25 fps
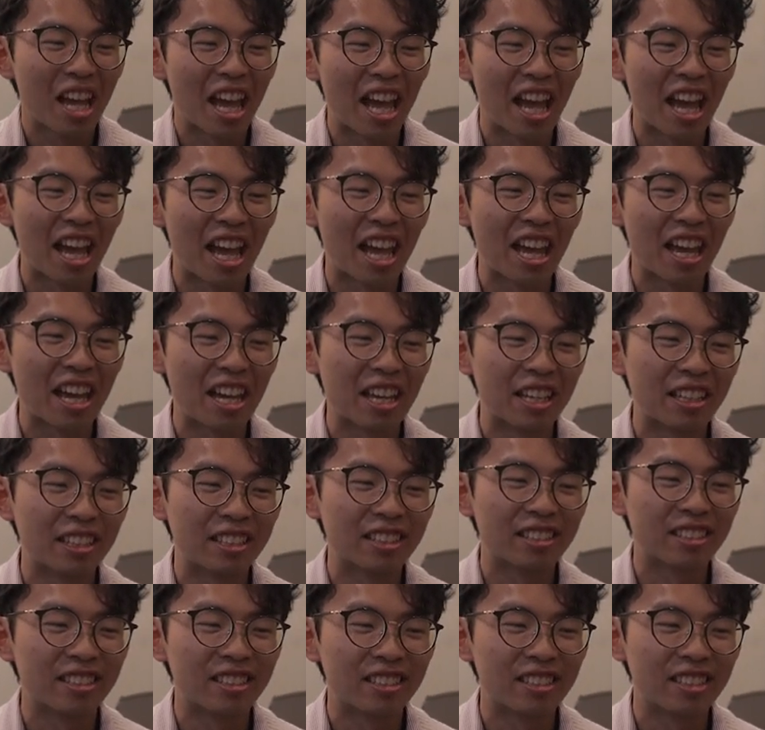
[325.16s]

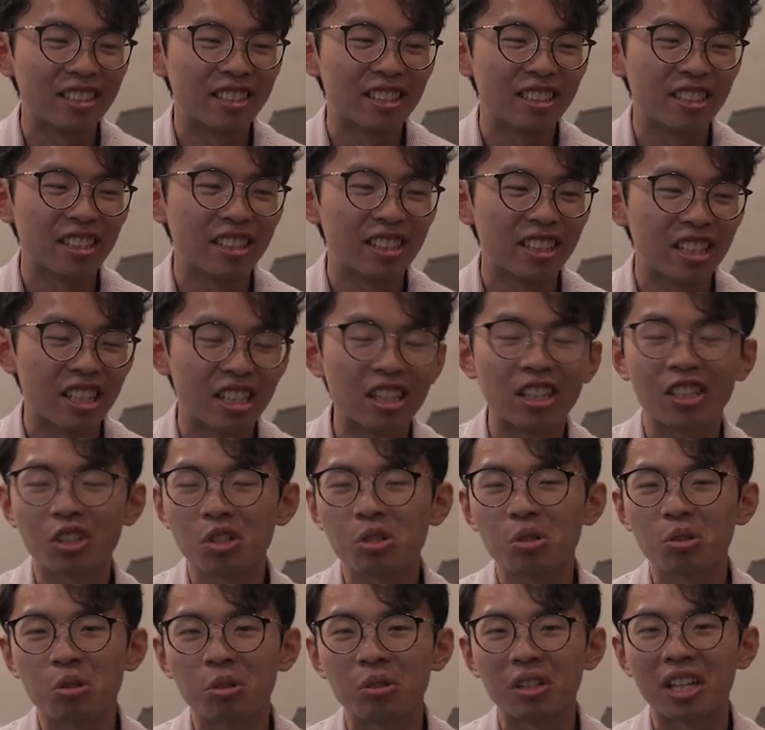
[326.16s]
And in
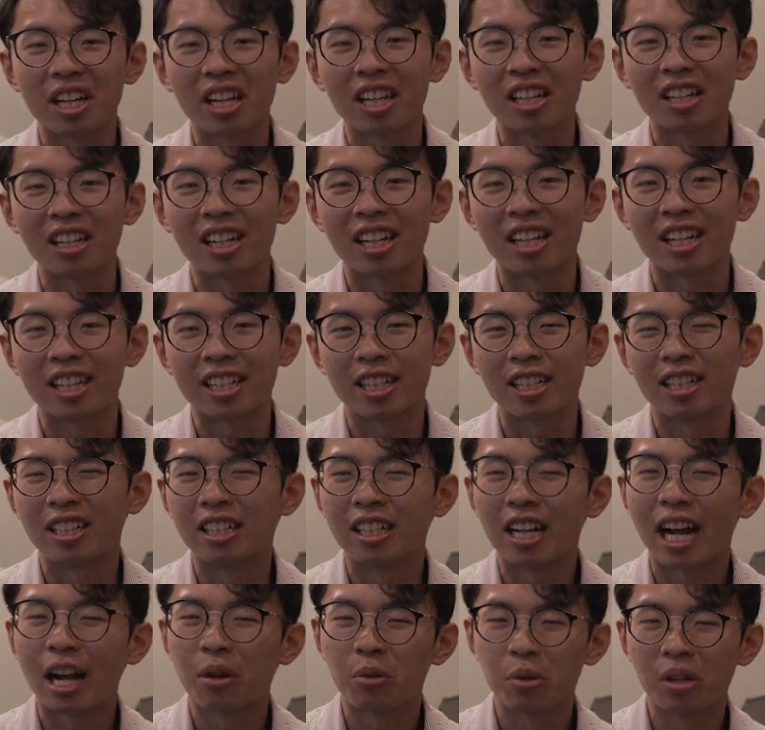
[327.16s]
addition to that, like
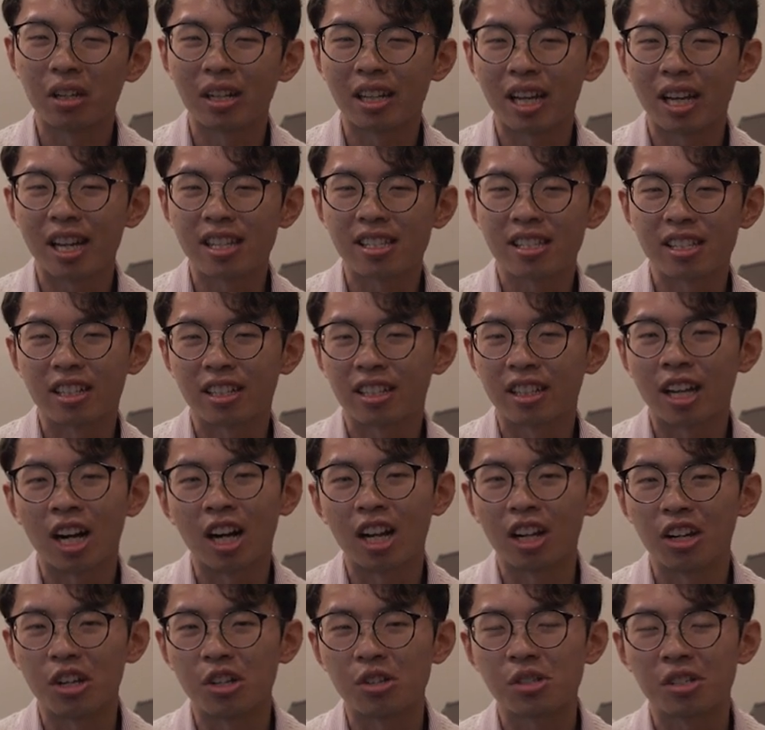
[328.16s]
I realized in
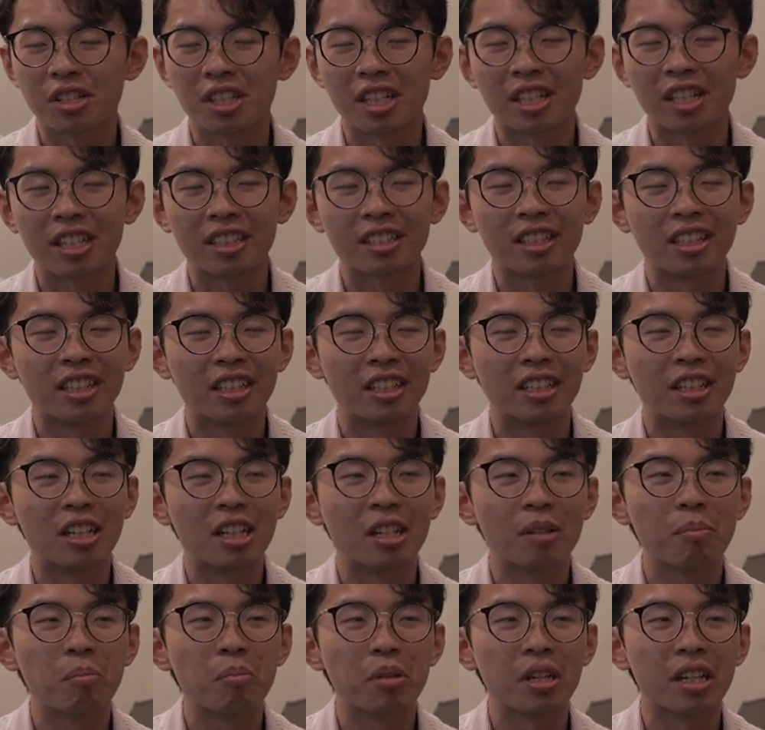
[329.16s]
college that
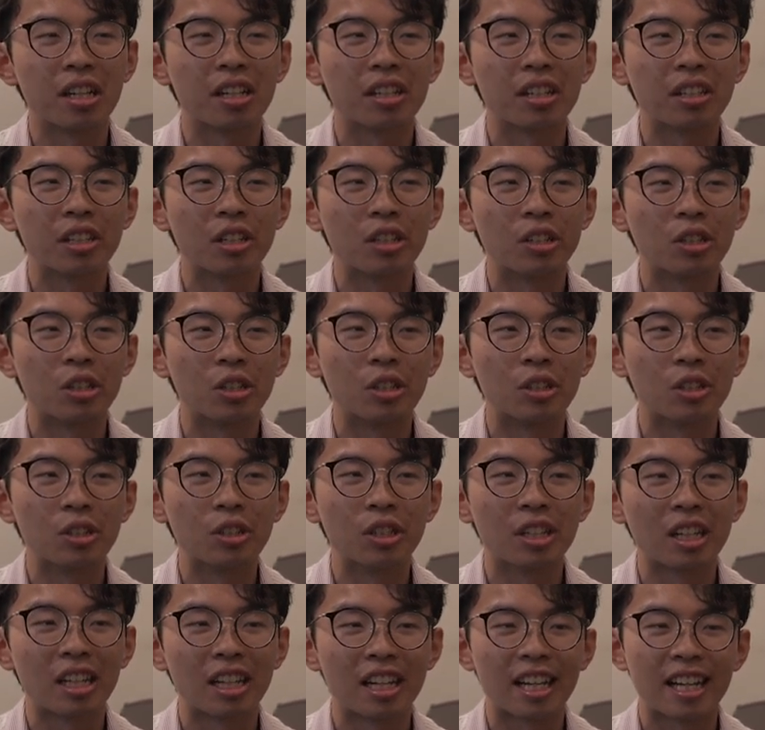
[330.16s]

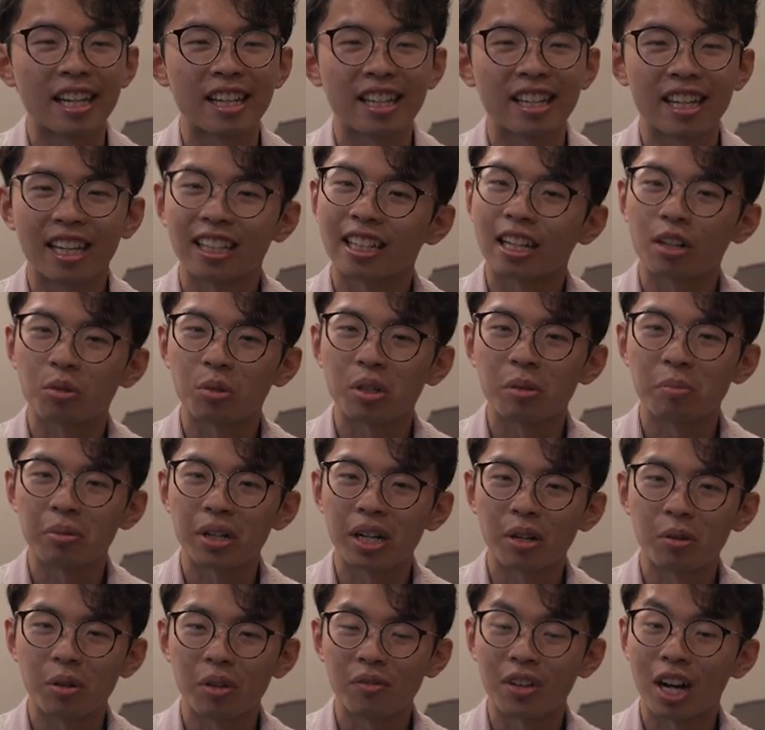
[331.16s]
piano like cannot really
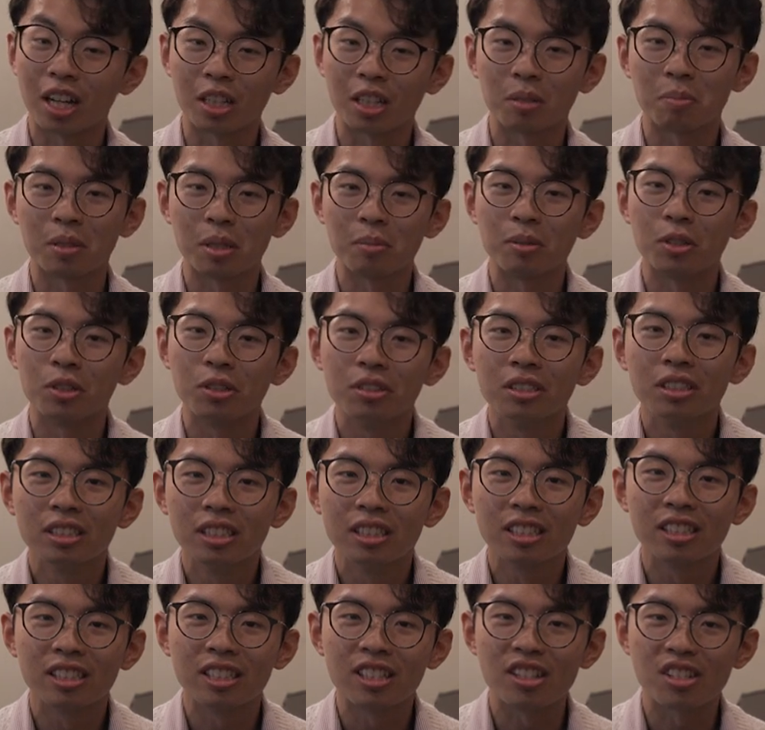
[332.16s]
play with other people.
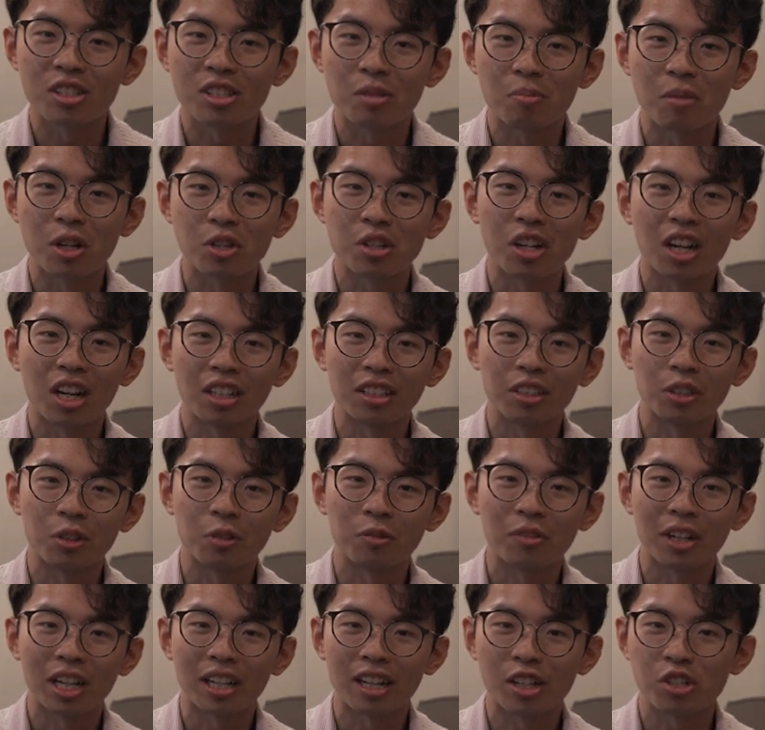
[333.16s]
It's much harder to
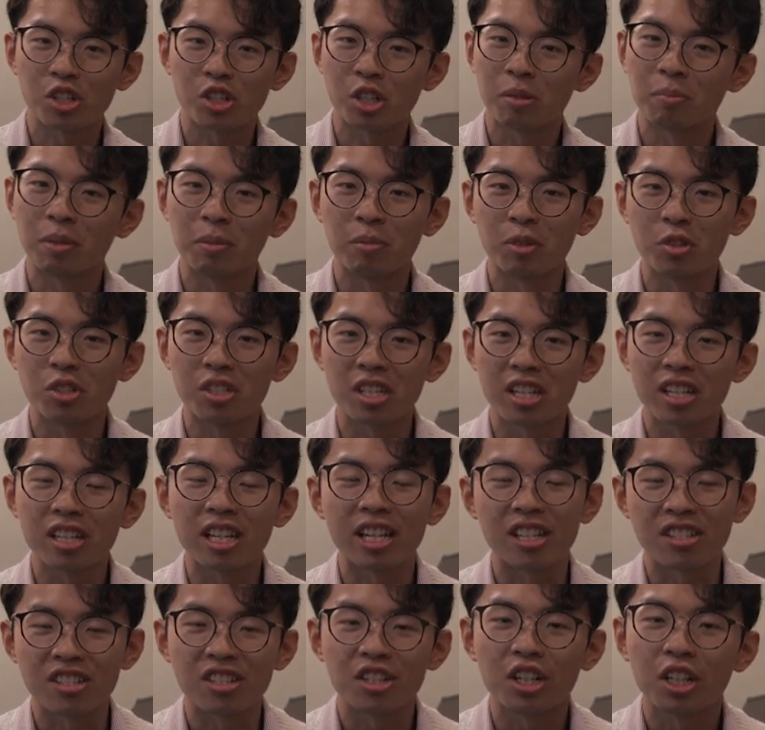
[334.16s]
find like chamber music
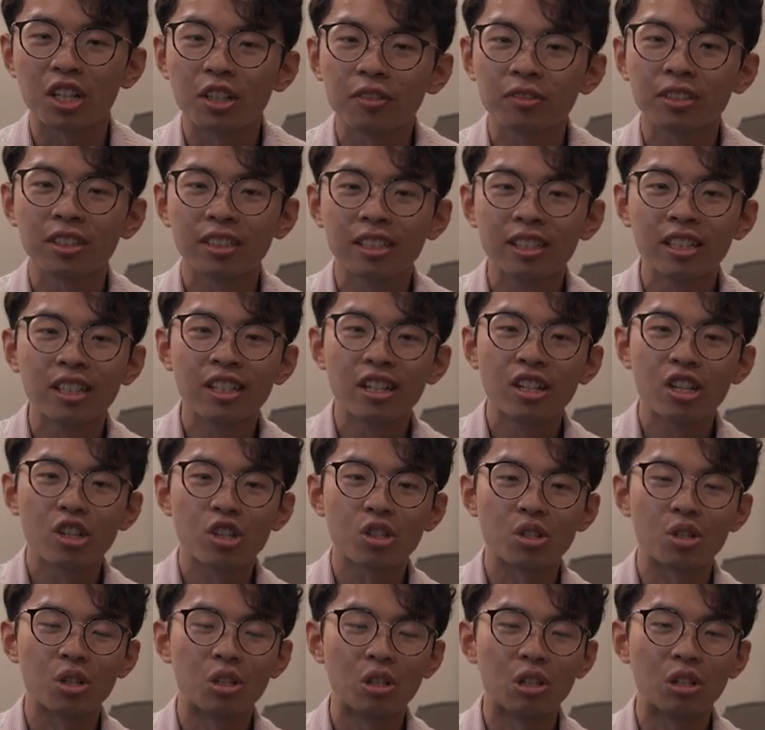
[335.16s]
and stuff.
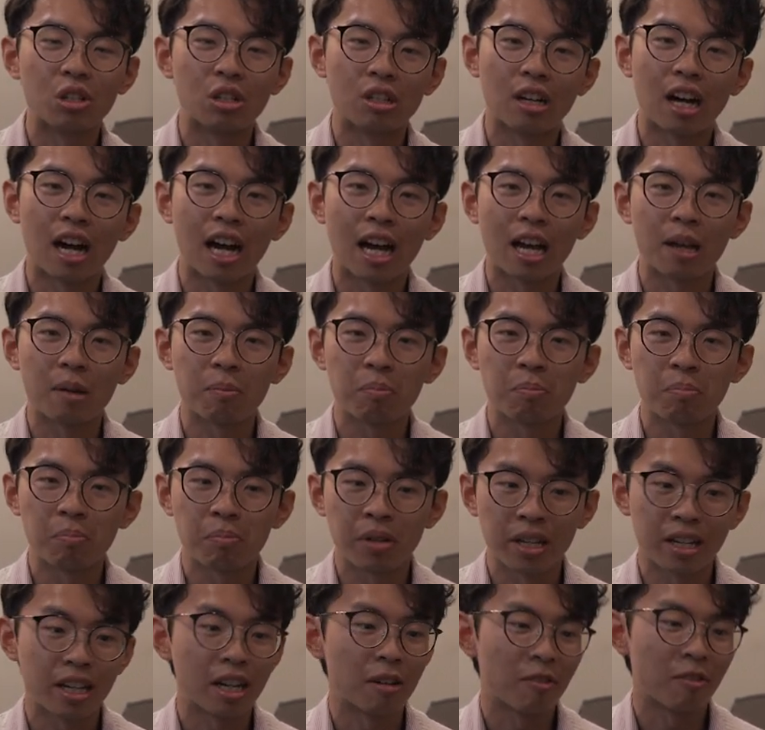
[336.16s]
So I
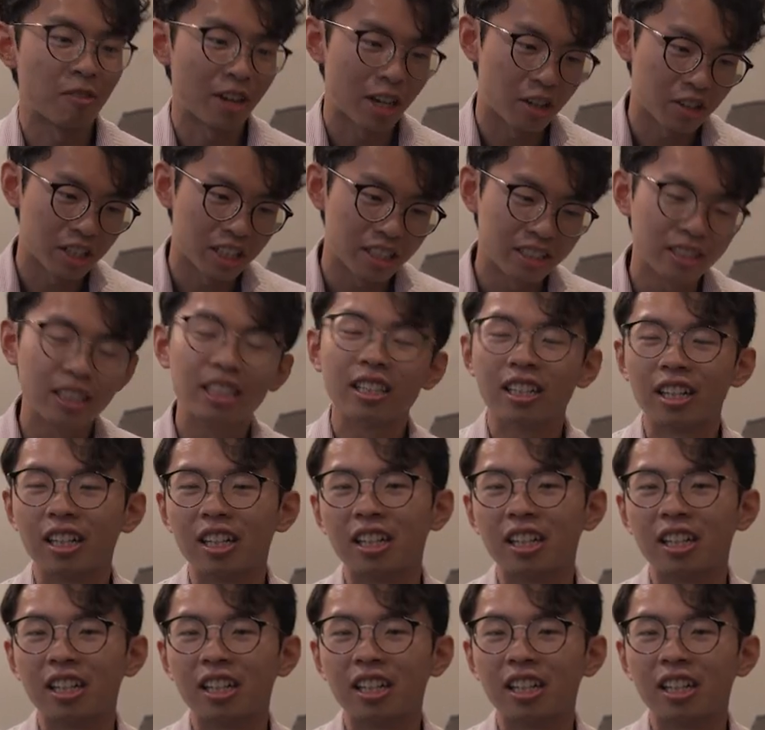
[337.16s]
pick up violin.